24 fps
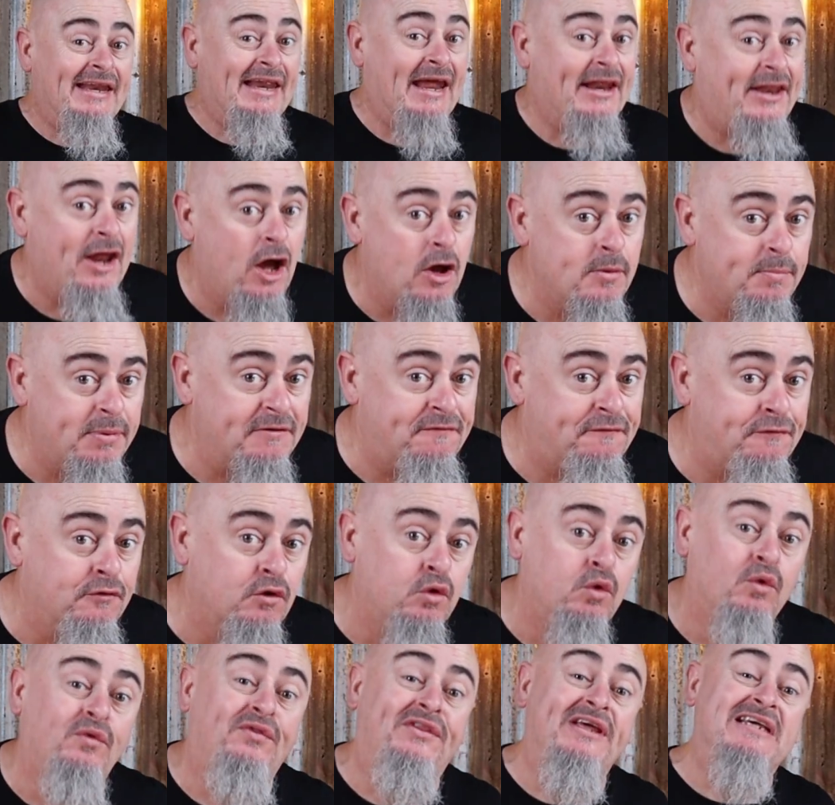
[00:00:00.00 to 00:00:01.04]
Now don't be
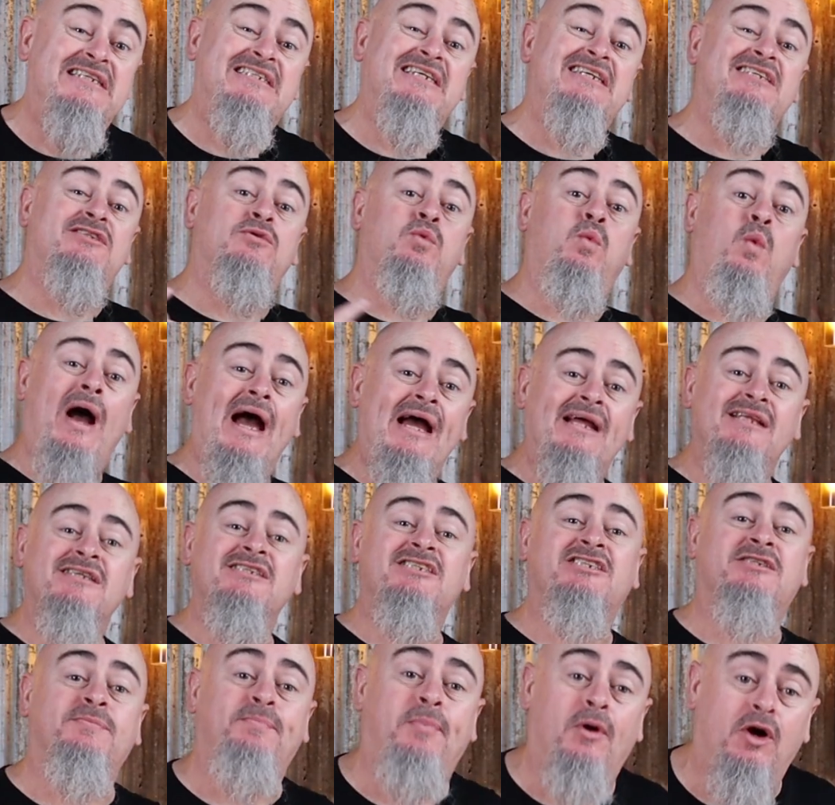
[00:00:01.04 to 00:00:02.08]
fooled, this is
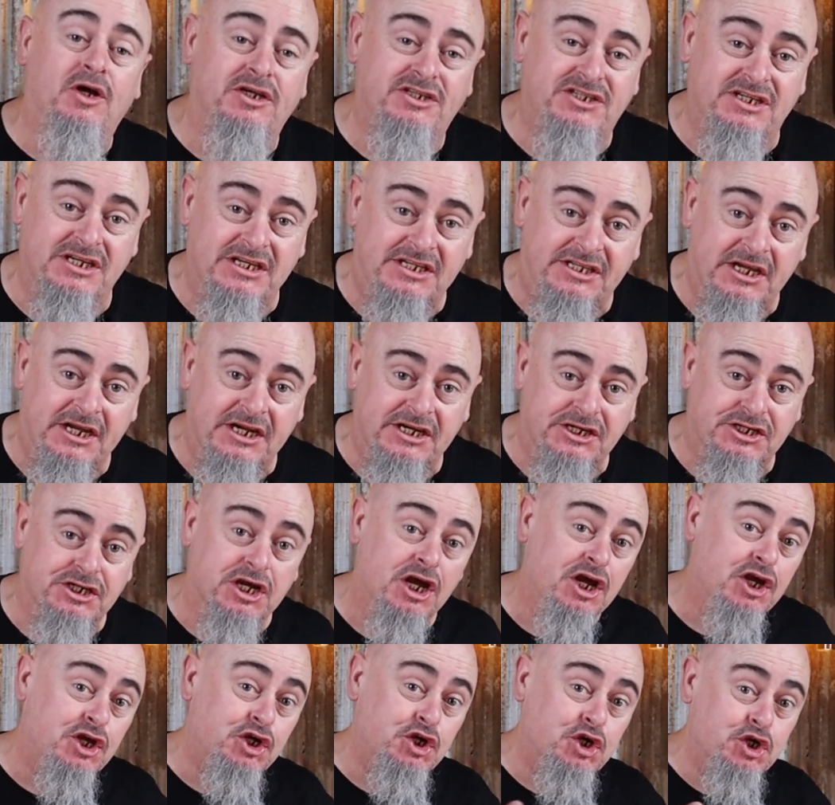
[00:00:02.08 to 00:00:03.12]
one spicy dish.
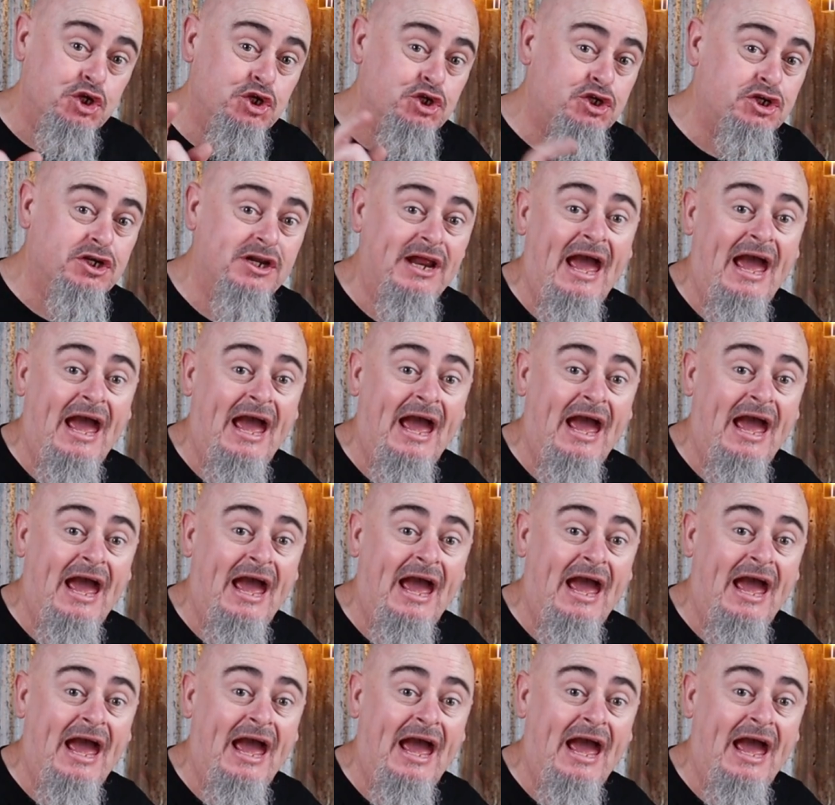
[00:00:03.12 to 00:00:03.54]
You should